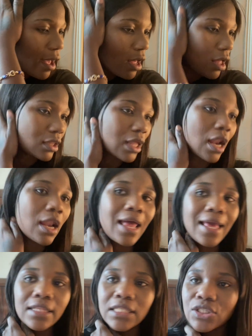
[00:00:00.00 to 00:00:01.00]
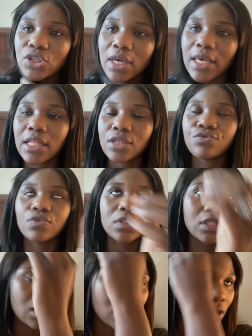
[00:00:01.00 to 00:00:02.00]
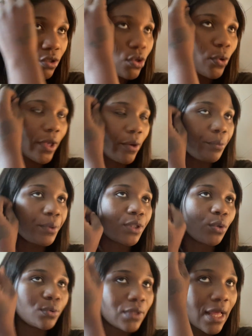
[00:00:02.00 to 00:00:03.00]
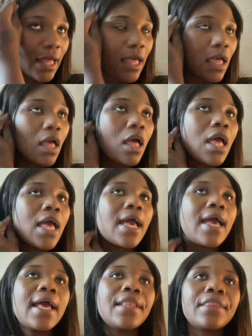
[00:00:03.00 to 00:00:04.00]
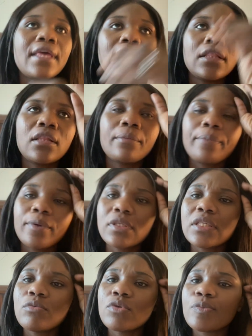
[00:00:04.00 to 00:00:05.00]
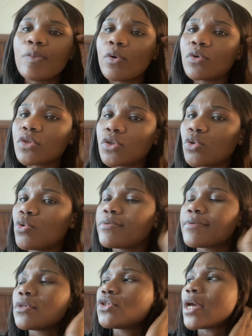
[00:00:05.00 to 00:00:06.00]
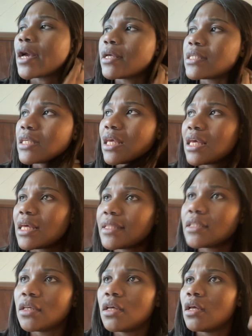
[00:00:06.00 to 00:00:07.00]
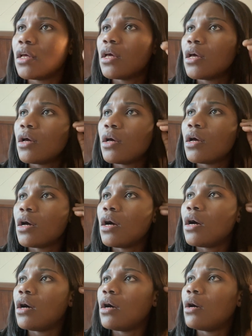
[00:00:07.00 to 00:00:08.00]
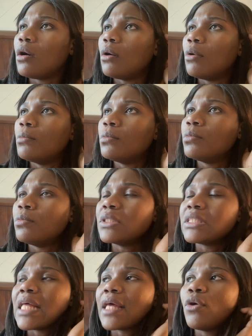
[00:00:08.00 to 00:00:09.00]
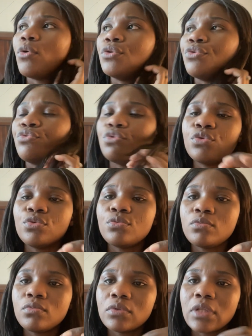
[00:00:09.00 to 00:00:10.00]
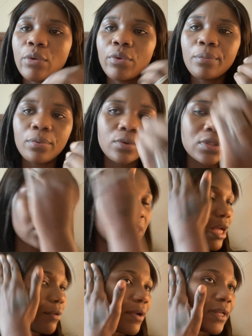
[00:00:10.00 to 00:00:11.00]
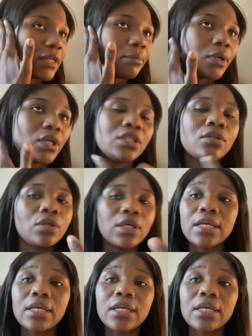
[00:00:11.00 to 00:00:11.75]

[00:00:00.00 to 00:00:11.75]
which is the Palazzo. We got to the Palazzo and found out that the room number is not in the Palazzo, it's back at the Venetian. So we had to go back to the Venetian and wait for our bags,